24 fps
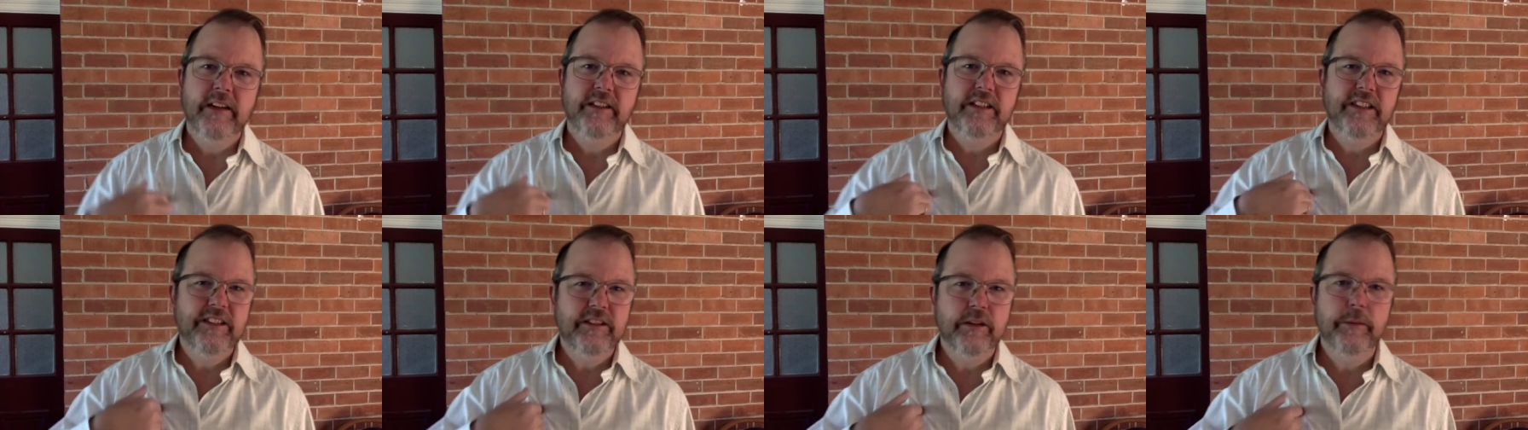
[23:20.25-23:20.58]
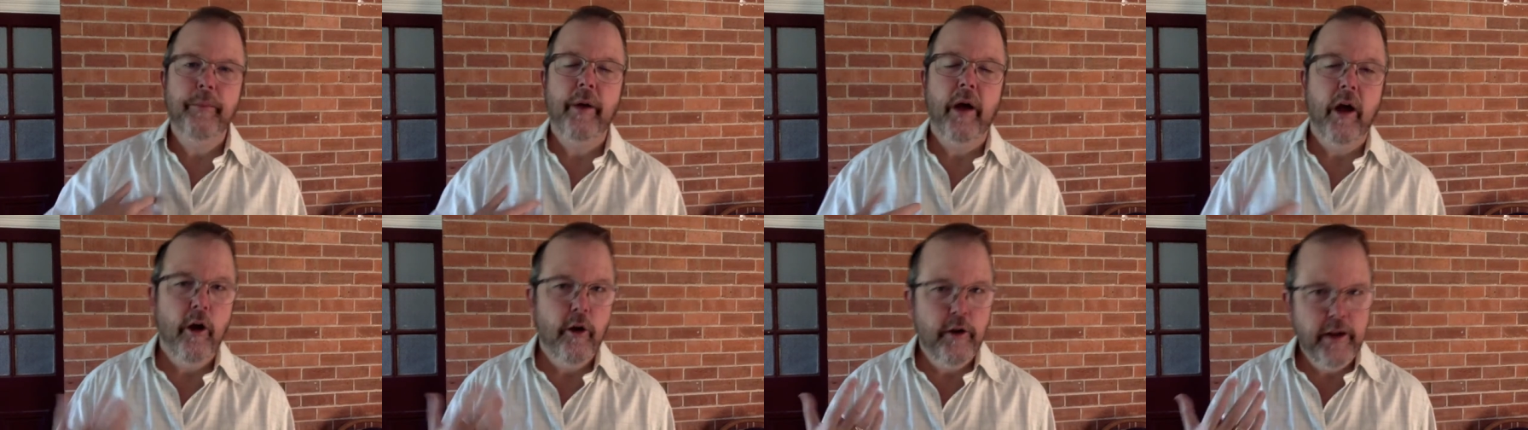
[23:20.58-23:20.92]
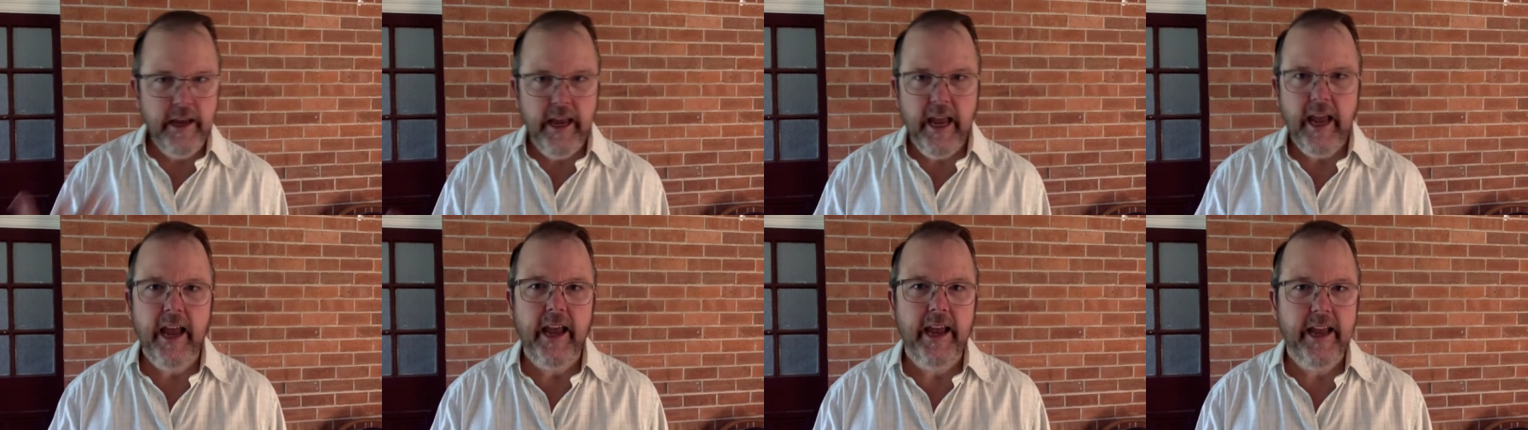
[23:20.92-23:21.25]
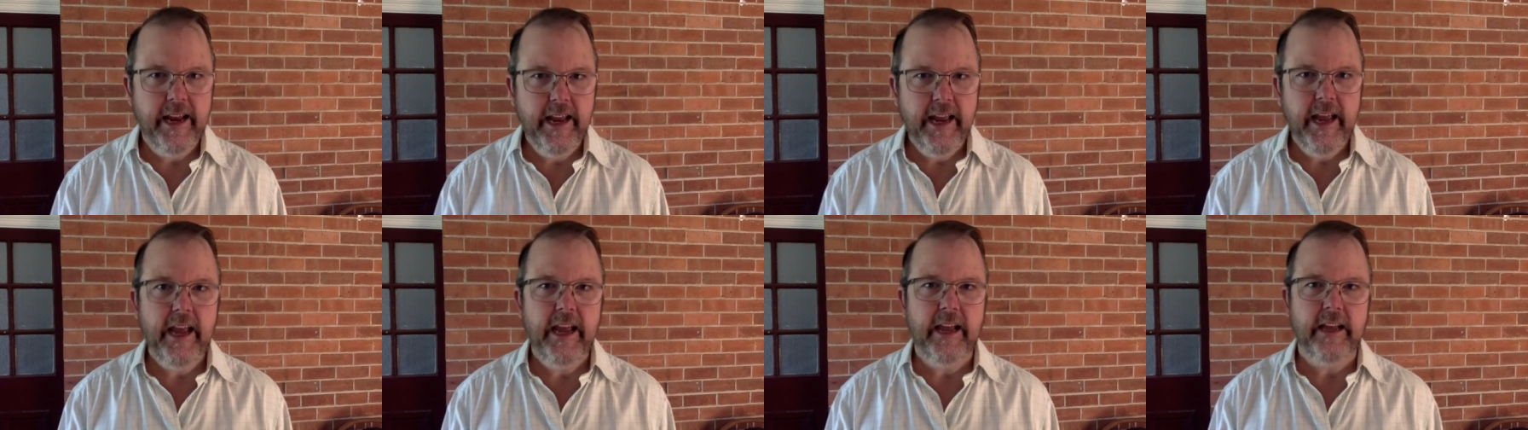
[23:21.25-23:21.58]
Is it a poke? Yeah, it
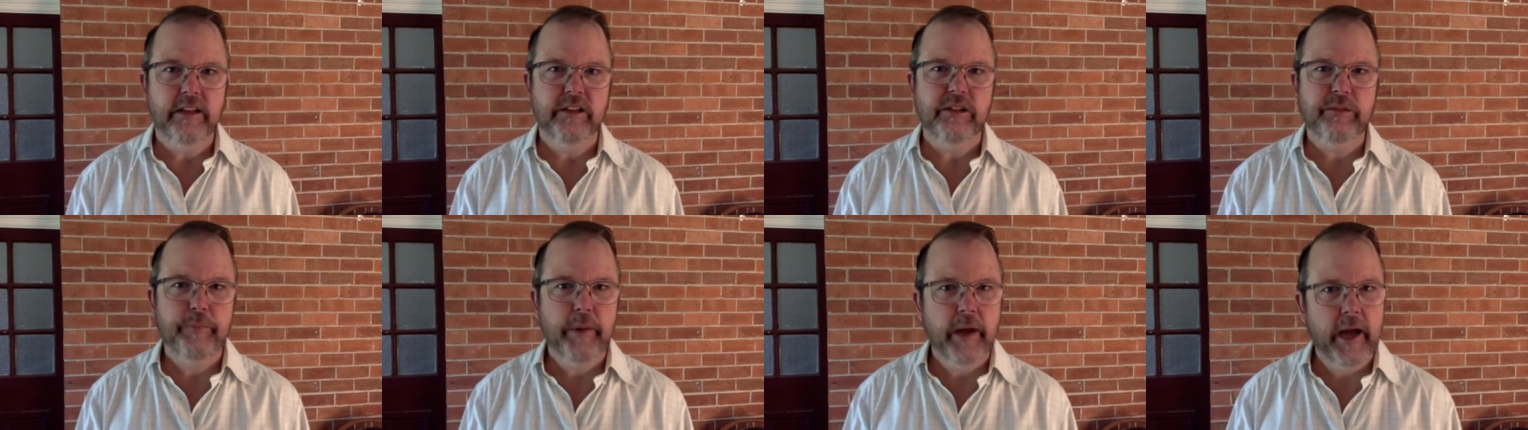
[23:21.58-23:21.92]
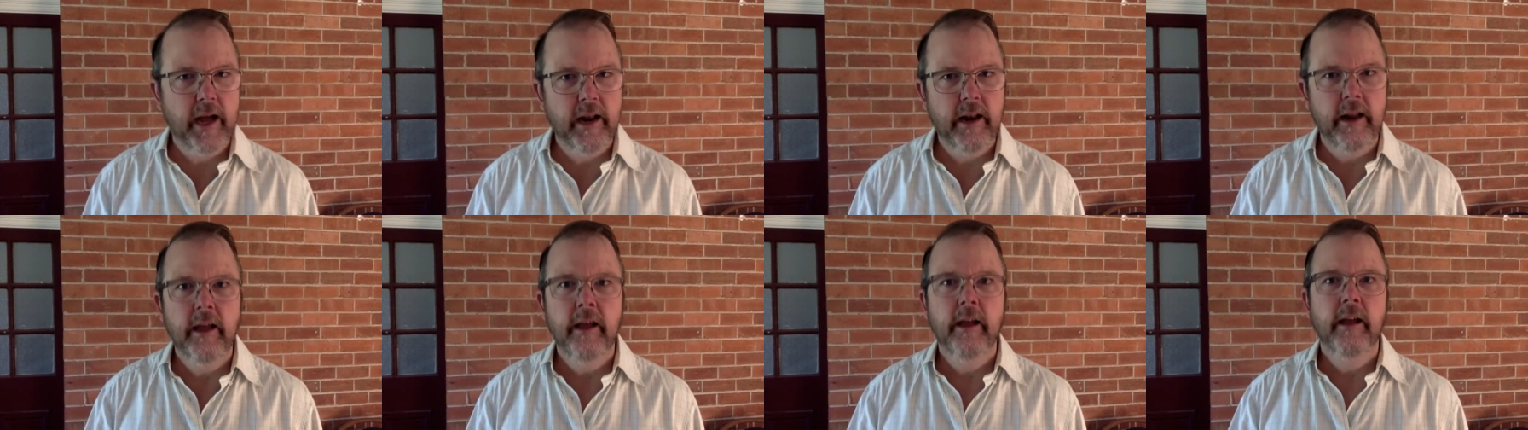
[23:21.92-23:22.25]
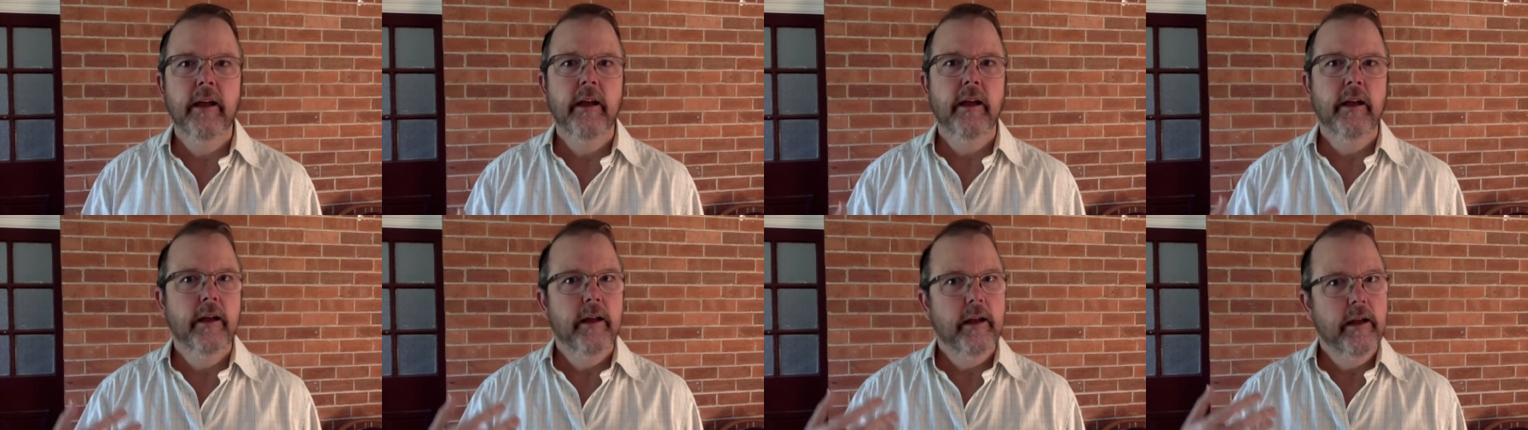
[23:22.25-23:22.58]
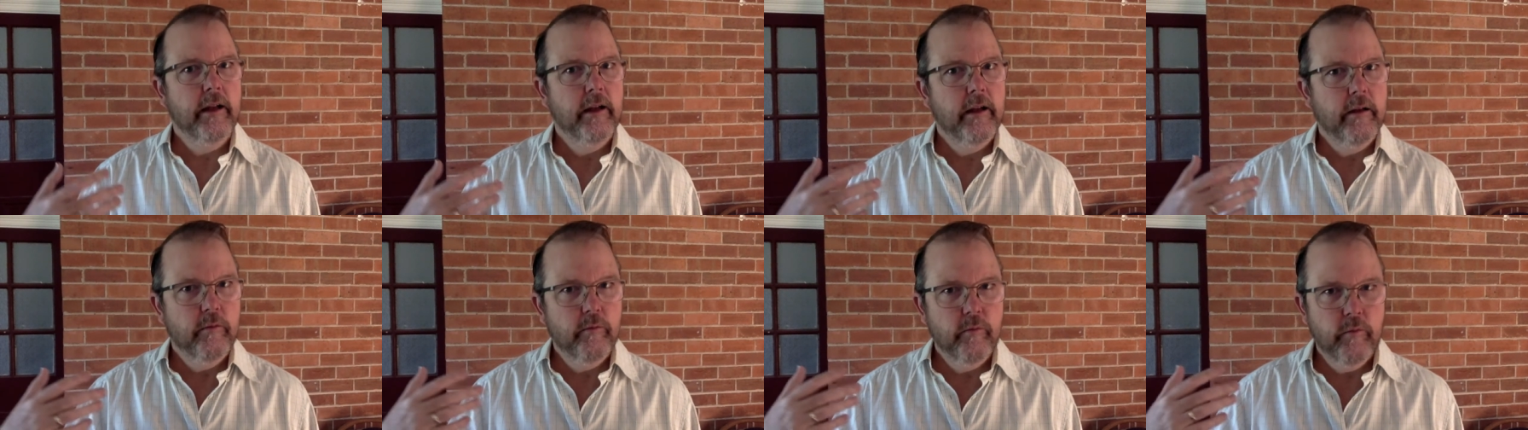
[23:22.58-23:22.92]
is, but
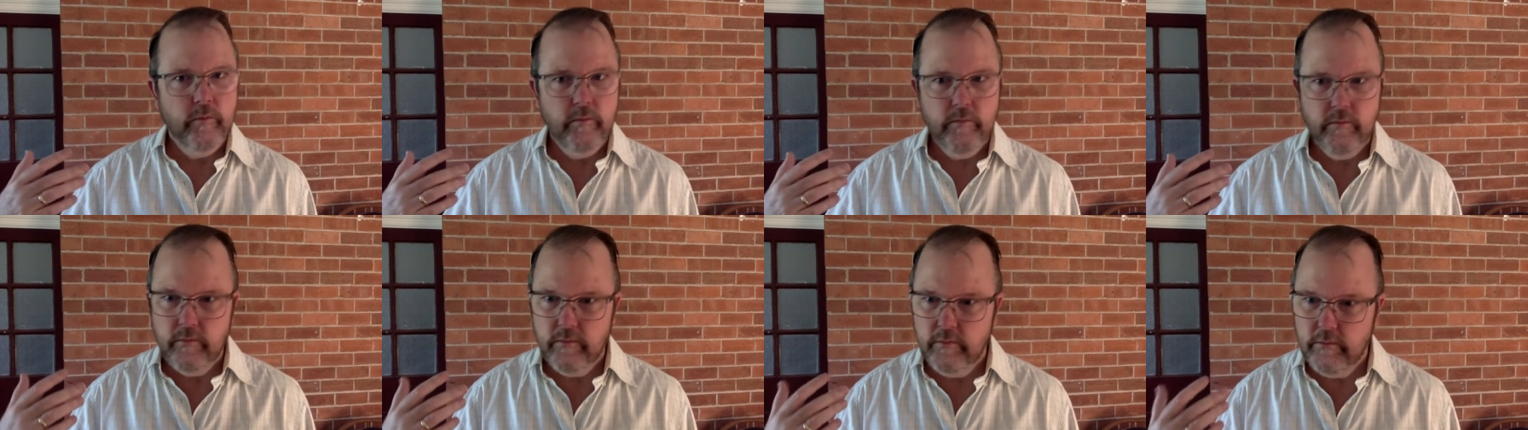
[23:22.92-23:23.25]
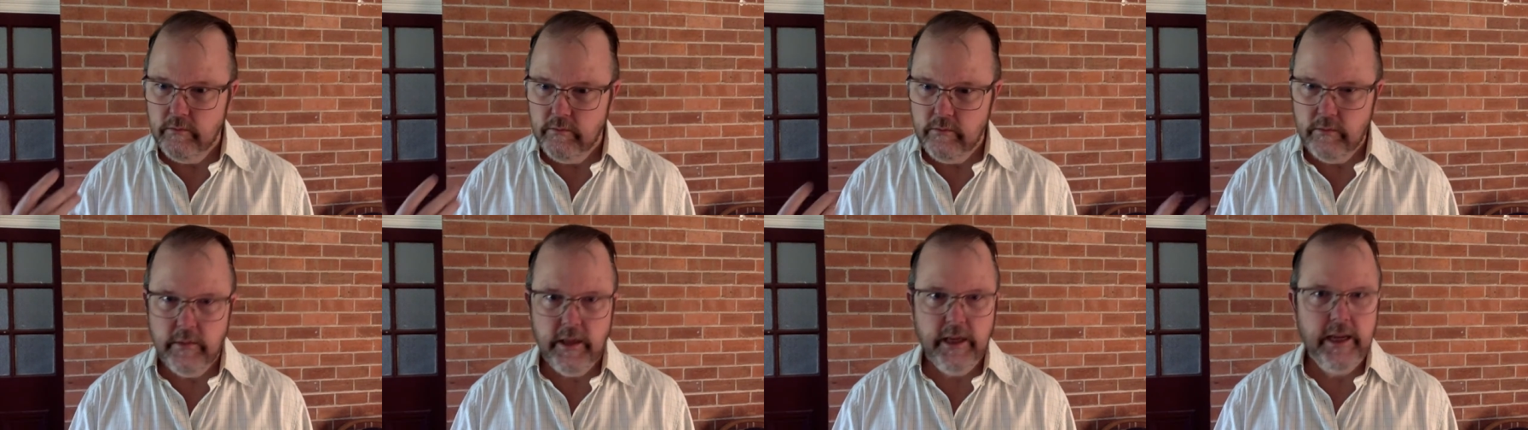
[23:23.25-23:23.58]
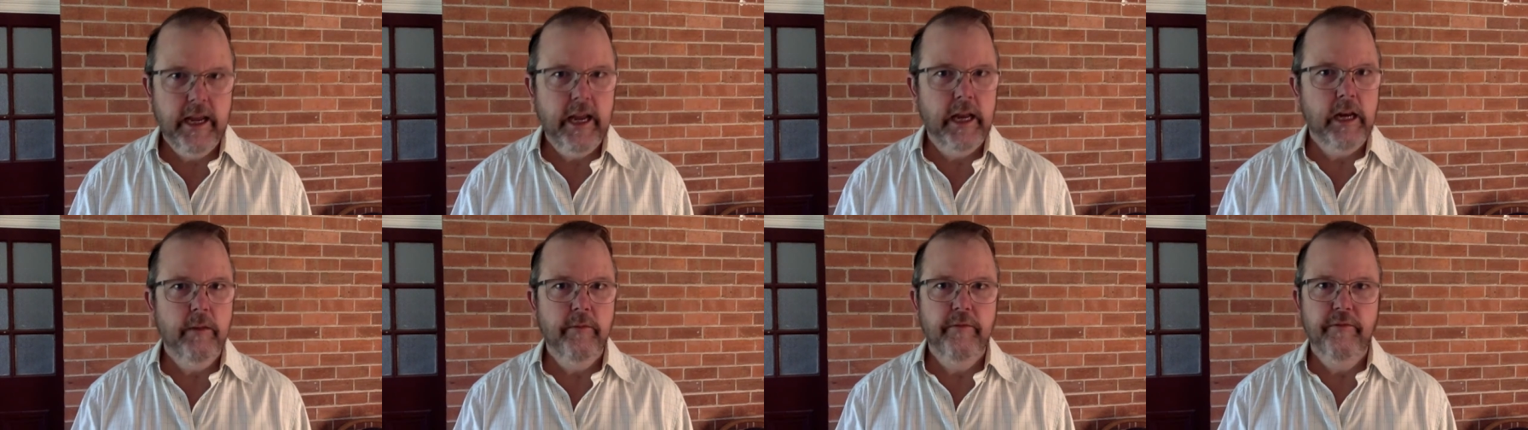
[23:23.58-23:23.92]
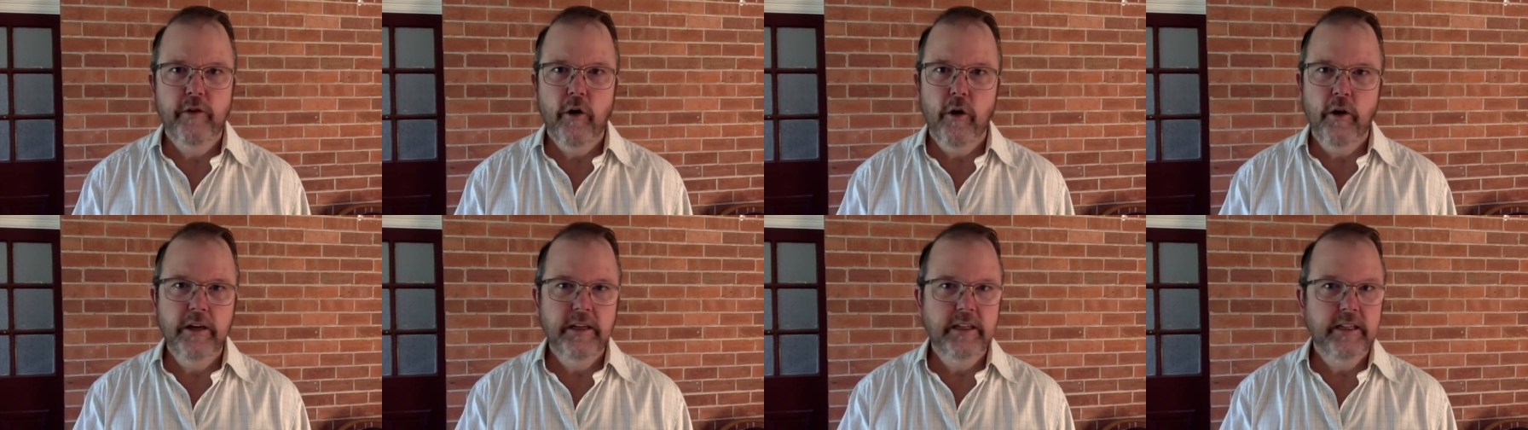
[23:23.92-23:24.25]
the kingdom of
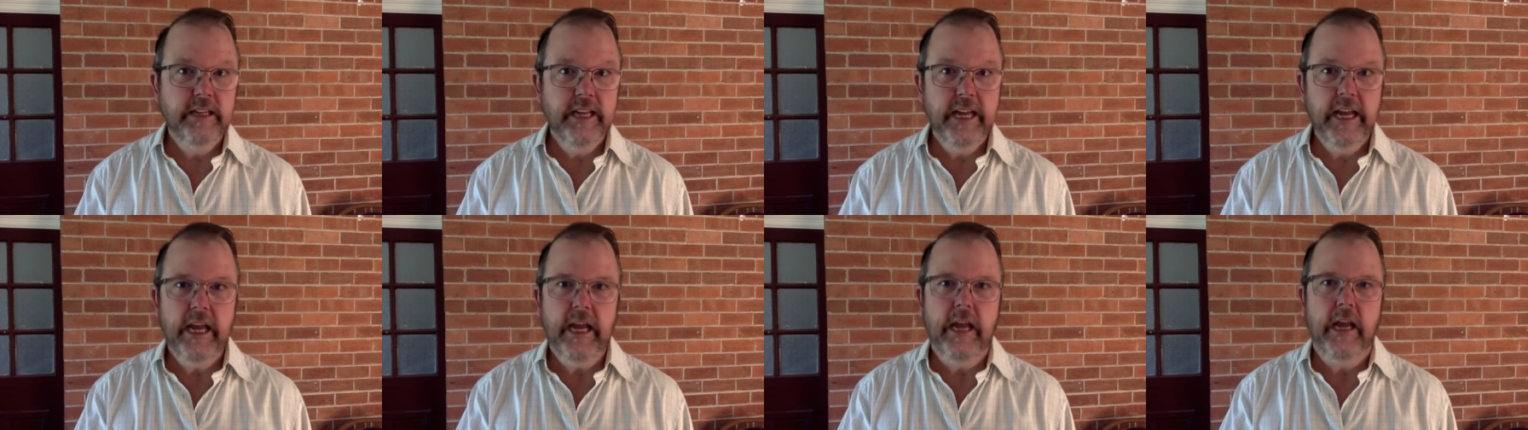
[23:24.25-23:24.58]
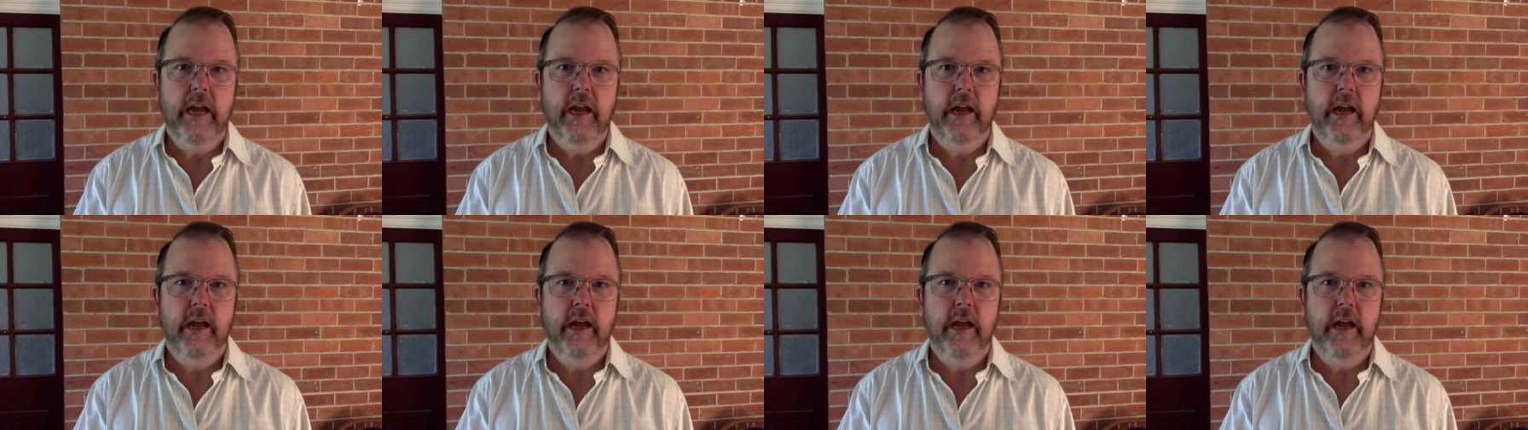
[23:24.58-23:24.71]
God is near.